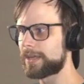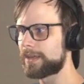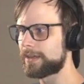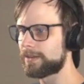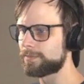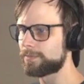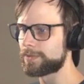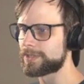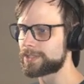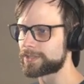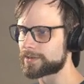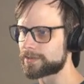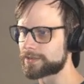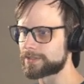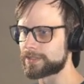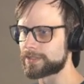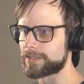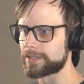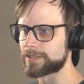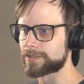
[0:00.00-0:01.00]
and we start
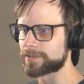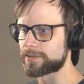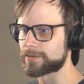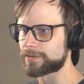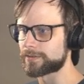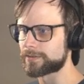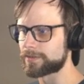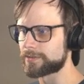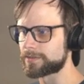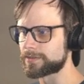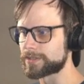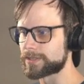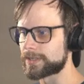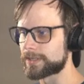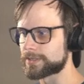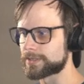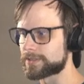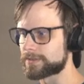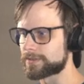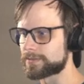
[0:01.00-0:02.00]
to discard cards
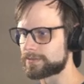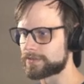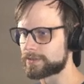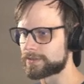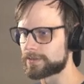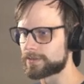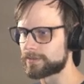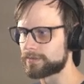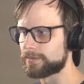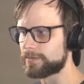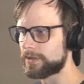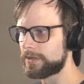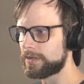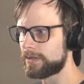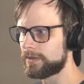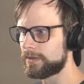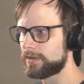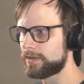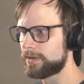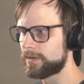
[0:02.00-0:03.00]
next turn, so...
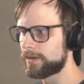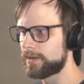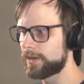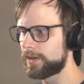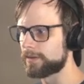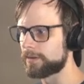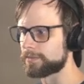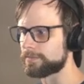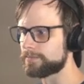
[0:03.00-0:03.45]
Oh.